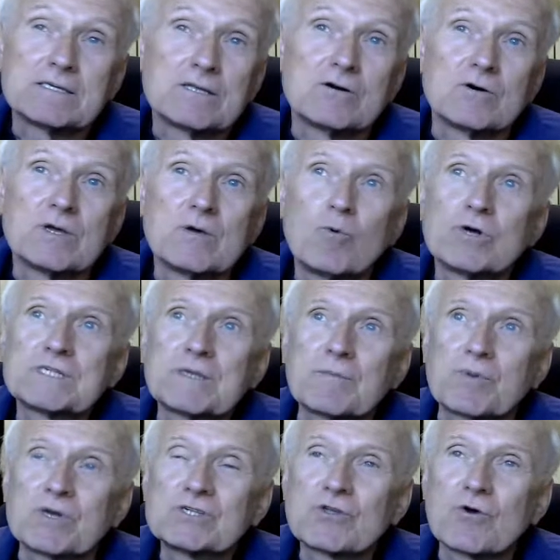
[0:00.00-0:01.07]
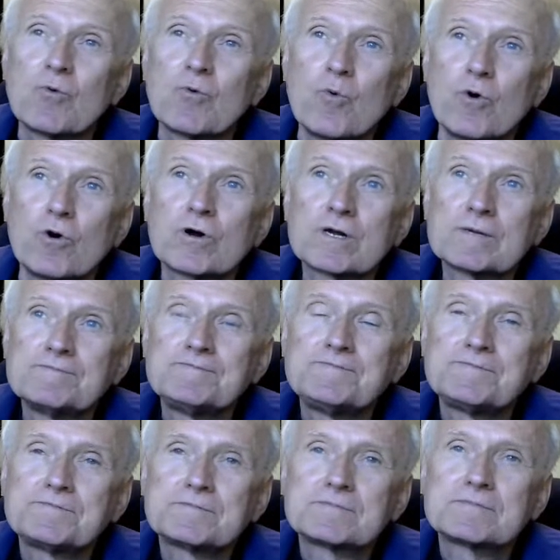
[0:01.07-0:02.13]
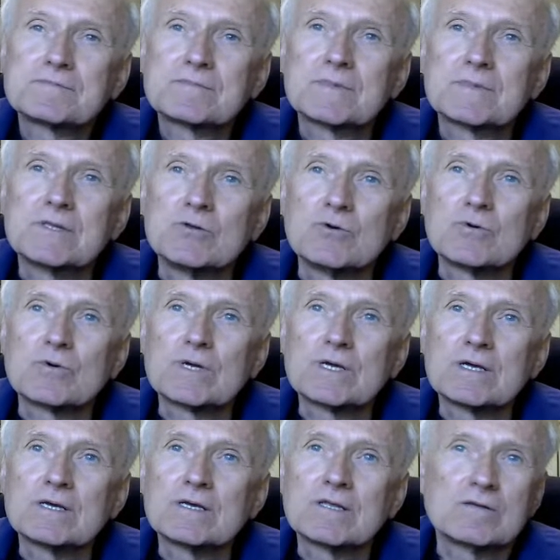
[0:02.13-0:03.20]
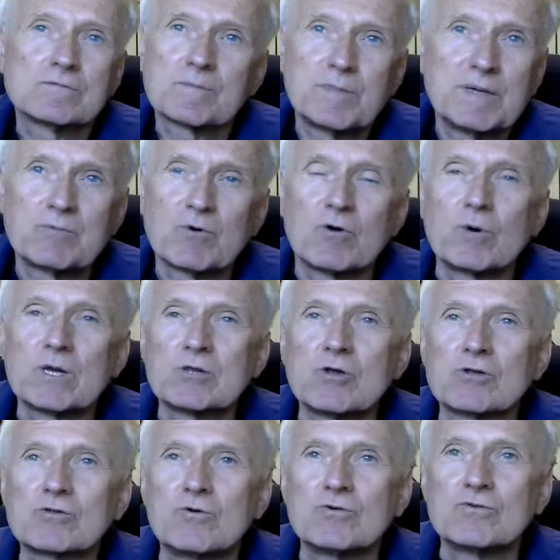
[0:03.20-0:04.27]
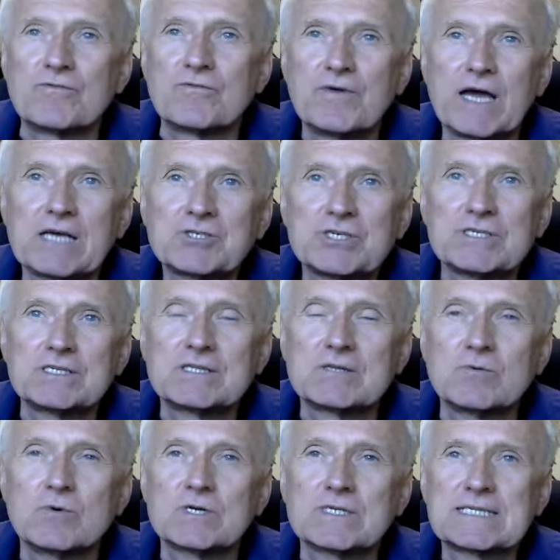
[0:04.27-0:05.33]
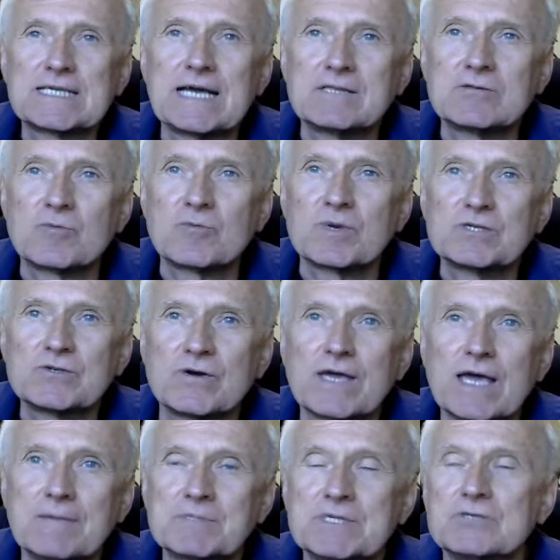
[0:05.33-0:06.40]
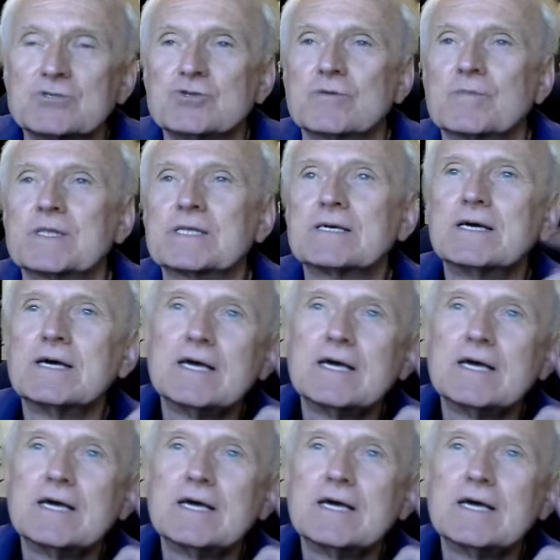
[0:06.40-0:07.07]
you know, he was a prisoner of war during, you know, people were not good fascists, were sent to prison camps in Germany.